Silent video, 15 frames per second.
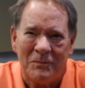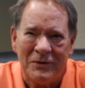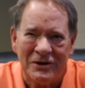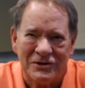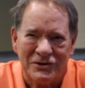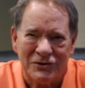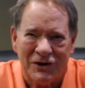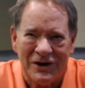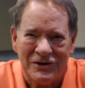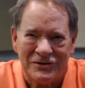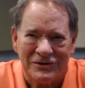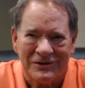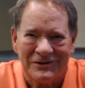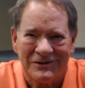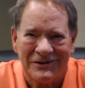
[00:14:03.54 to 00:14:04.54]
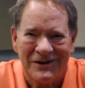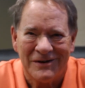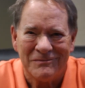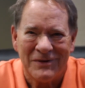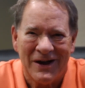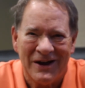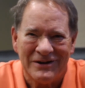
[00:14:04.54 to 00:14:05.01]
be a stranger. Come
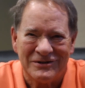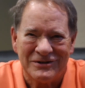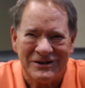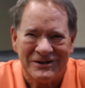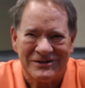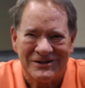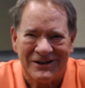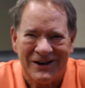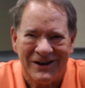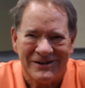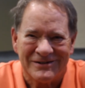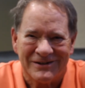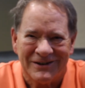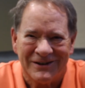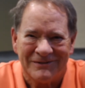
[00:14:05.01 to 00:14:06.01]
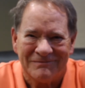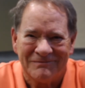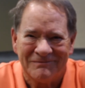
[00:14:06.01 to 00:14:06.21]
by and see us occasionally.